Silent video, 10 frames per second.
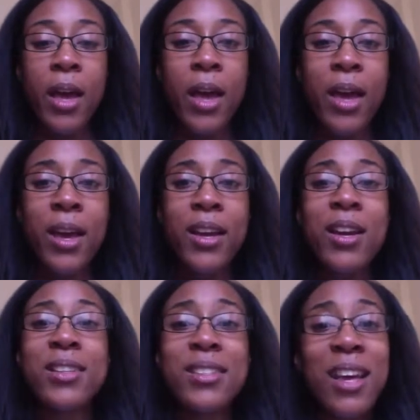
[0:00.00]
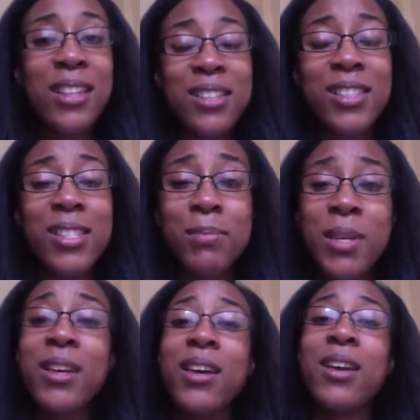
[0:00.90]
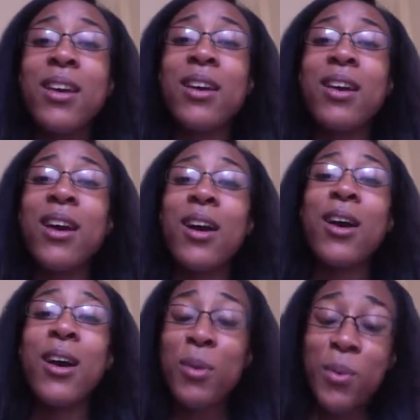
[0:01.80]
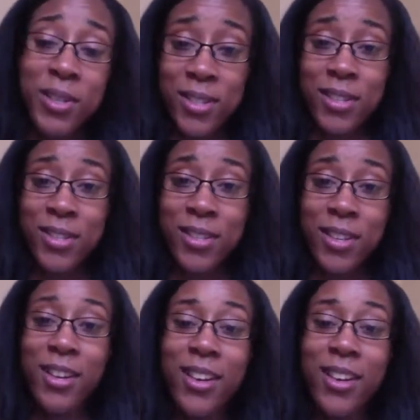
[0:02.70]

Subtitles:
And sadly speaking, I wasn't.